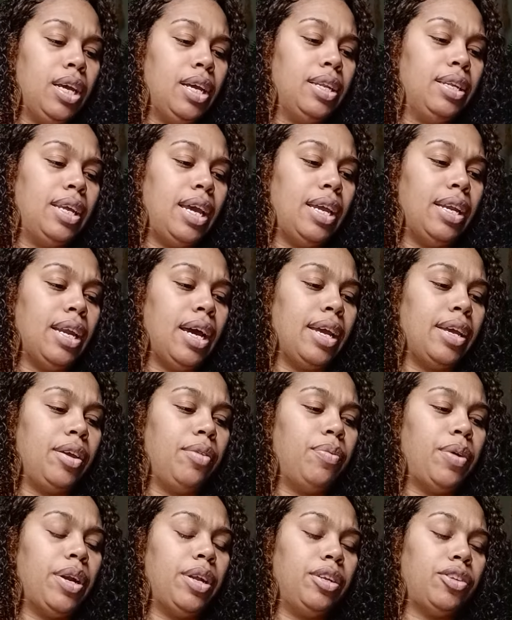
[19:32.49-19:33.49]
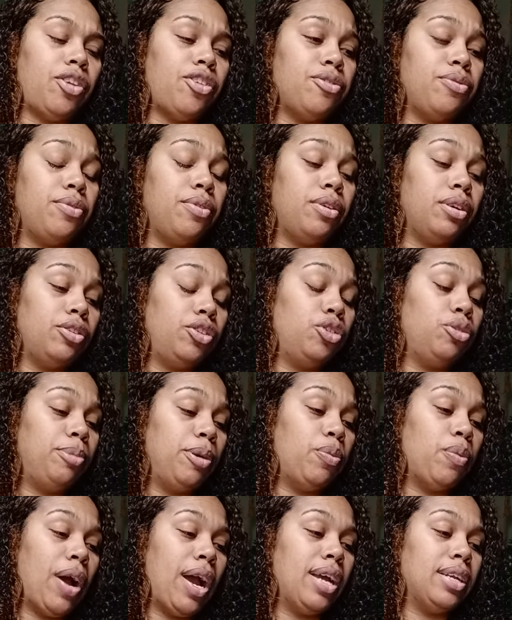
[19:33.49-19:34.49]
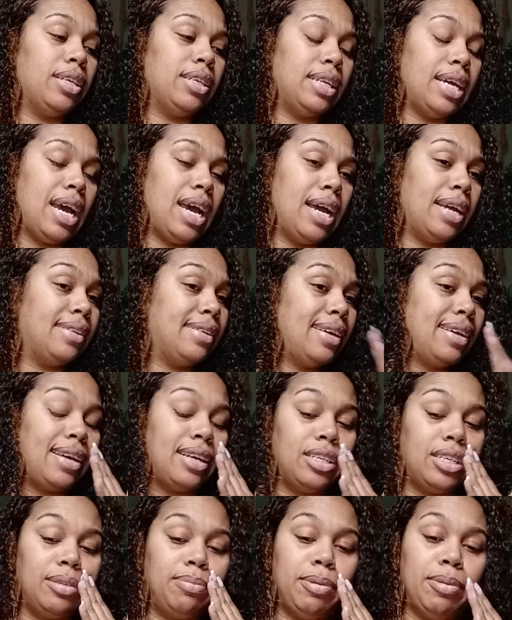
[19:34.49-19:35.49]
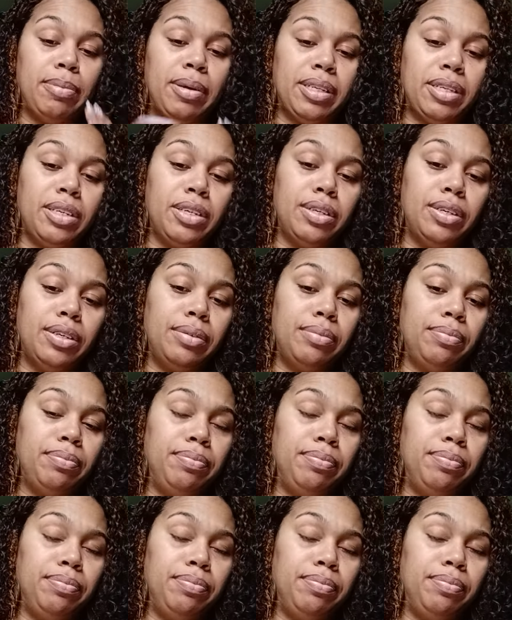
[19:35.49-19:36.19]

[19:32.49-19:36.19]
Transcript: Date night, get ready to, to be wined and die. Dang, I just bit my tongue.